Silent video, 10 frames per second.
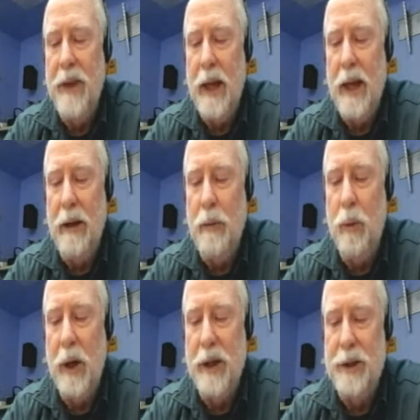it
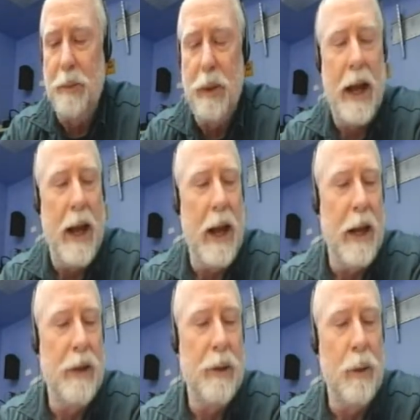was planned,
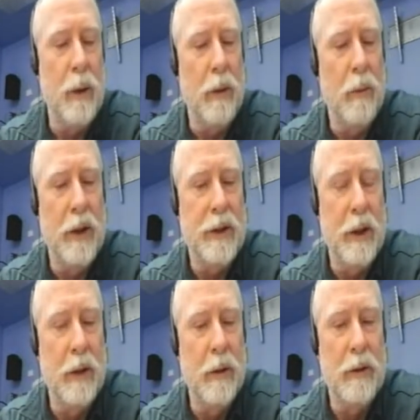or it was it
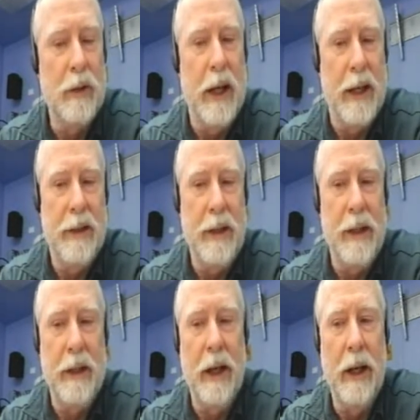looked like
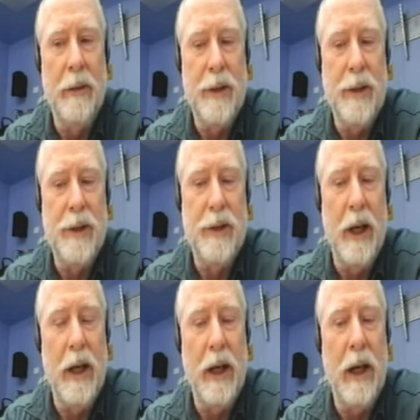the uh, this uh,
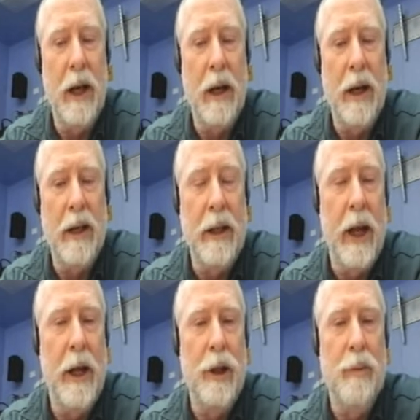uh,
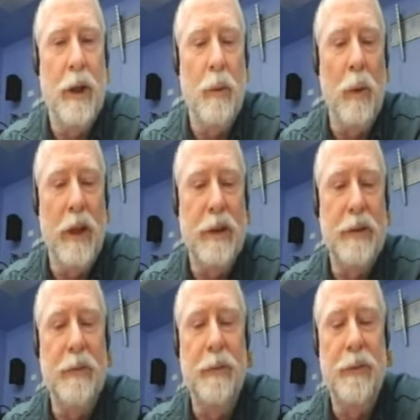engagement was
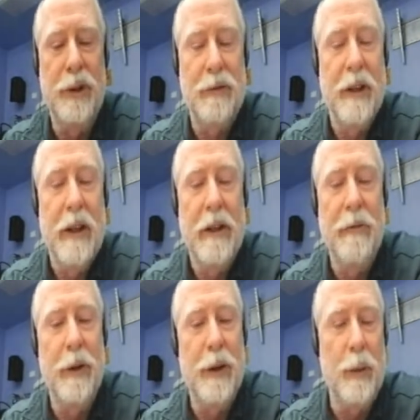strictly for
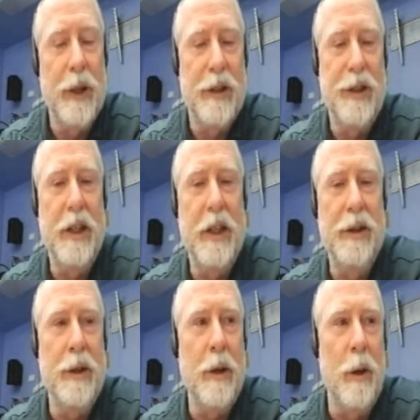the winter season
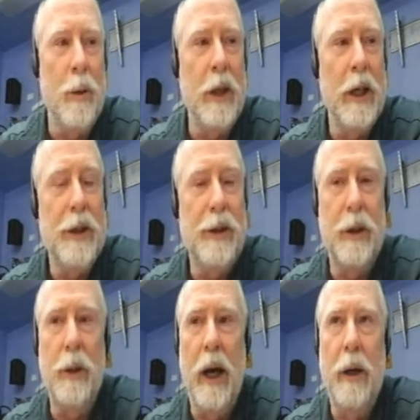only, so
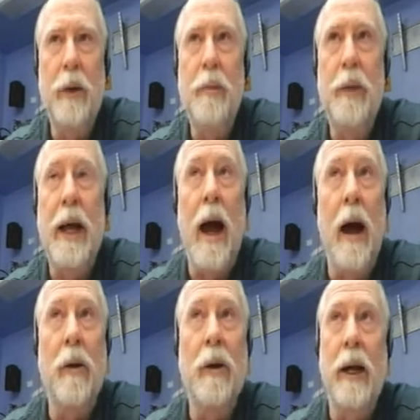I could be
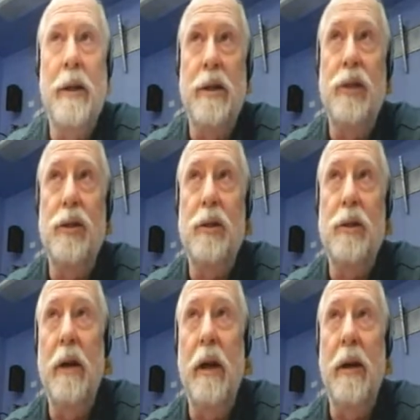out at the
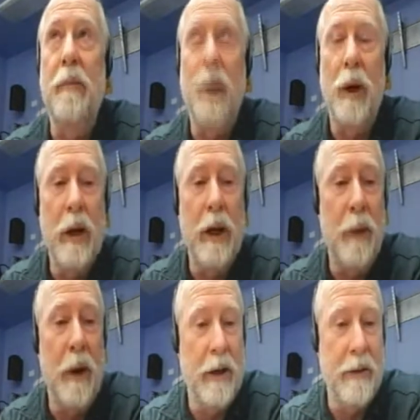um, earlier
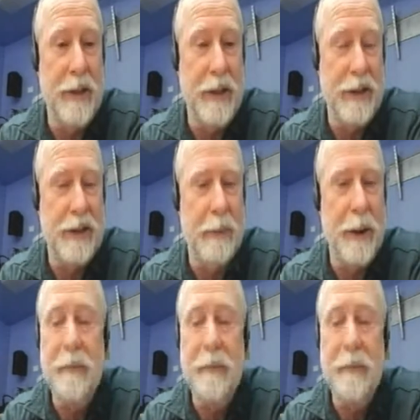part of next summer.